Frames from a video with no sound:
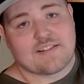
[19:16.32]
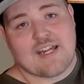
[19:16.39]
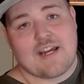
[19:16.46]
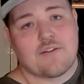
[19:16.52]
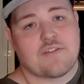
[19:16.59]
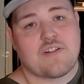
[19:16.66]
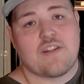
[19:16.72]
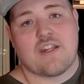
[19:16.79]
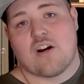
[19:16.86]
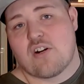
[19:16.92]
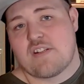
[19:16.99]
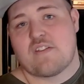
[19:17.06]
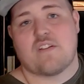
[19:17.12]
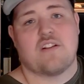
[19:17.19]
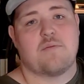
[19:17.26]
down to the
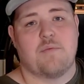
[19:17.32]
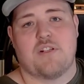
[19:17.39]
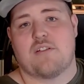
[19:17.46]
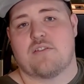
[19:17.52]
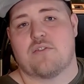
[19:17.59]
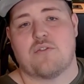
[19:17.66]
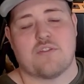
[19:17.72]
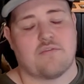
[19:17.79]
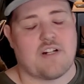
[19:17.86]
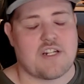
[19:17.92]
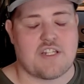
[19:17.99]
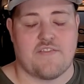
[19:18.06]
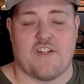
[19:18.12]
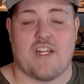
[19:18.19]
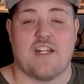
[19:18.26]
item and all the
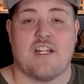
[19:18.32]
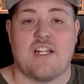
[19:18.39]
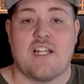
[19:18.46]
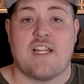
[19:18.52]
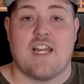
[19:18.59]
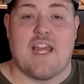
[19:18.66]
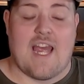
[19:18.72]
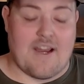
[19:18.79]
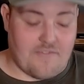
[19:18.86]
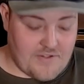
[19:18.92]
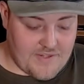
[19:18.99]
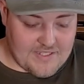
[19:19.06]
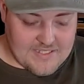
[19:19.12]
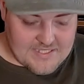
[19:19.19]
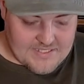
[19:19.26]
rest of it.
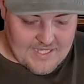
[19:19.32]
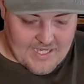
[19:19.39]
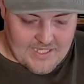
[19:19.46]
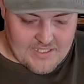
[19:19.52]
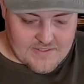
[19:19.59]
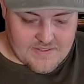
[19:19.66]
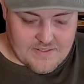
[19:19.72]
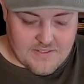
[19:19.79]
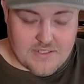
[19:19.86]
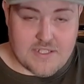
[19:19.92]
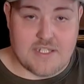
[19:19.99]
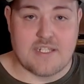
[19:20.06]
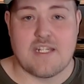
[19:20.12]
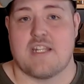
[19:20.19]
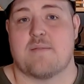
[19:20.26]
Everything stays
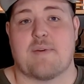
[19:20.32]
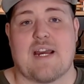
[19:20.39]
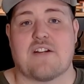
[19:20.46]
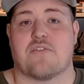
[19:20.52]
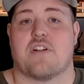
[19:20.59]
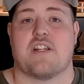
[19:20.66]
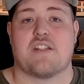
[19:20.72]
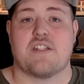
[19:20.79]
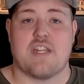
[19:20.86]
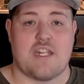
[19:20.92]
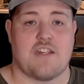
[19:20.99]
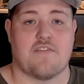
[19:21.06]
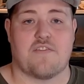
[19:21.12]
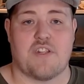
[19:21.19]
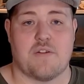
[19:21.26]
near the batteries, near
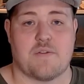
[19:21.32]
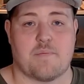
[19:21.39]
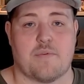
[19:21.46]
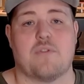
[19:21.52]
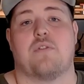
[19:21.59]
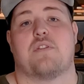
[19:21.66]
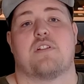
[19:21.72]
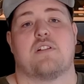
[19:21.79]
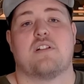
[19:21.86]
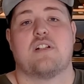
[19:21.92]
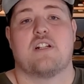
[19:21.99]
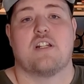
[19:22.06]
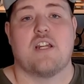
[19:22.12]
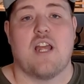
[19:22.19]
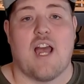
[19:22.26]
your fuse board,
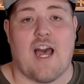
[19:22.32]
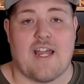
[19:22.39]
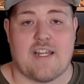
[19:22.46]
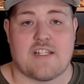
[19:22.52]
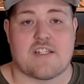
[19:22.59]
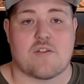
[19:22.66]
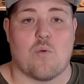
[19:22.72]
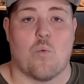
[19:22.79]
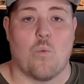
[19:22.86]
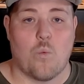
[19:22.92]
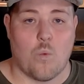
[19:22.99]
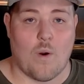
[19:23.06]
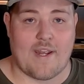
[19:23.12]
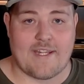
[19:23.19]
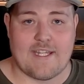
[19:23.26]
and it's
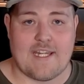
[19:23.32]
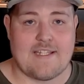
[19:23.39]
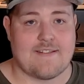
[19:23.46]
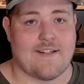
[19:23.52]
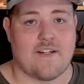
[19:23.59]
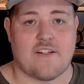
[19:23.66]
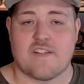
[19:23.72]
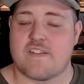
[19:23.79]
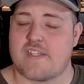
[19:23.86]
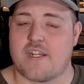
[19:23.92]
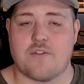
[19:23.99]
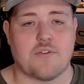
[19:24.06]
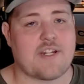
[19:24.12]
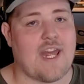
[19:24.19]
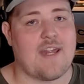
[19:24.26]
way neater.
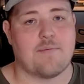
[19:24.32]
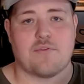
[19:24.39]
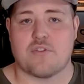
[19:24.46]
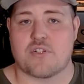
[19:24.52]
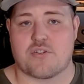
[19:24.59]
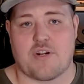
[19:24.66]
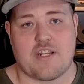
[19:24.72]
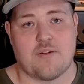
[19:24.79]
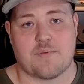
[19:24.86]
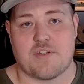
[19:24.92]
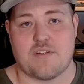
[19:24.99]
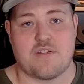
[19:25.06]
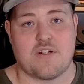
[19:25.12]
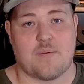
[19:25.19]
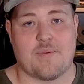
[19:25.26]
Single cable straight up to
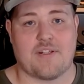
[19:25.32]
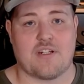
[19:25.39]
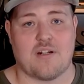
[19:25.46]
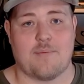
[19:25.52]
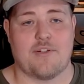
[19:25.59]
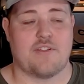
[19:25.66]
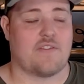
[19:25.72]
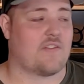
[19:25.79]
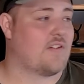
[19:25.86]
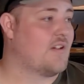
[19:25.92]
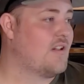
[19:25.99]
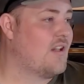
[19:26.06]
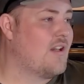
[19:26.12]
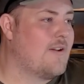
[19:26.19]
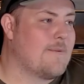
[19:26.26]
the top of the cupboards.
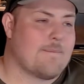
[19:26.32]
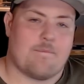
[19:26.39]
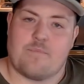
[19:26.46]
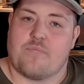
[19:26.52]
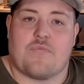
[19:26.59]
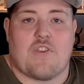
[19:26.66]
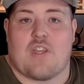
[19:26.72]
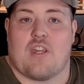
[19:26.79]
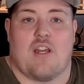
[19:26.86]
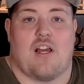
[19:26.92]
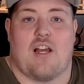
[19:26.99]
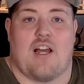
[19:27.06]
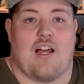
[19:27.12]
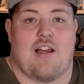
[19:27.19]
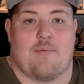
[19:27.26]

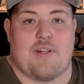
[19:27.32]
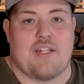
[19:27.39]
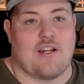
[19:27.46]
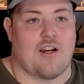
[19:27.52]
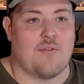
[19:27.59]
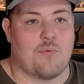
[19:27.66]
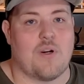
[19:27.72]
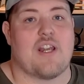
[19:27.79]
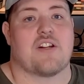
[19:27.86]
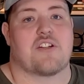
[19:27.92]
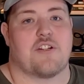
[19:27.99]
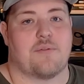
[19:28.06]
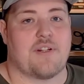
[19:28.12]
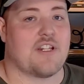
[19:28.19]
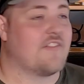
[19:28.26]
I mean, I wish
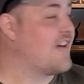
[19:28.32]
we could have